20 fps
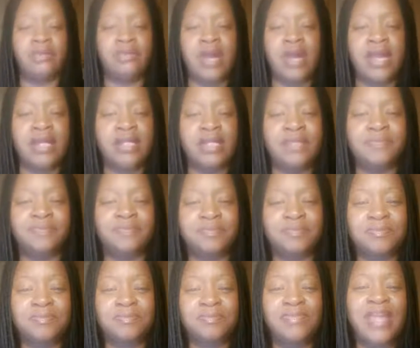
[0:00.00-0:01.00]
Rainey.
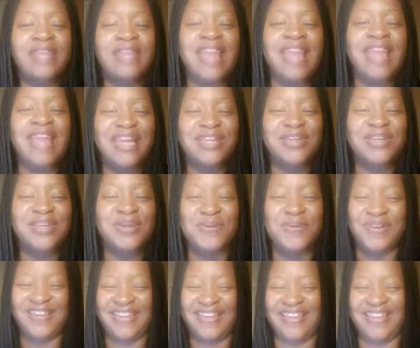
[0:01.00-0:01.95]
Thank you.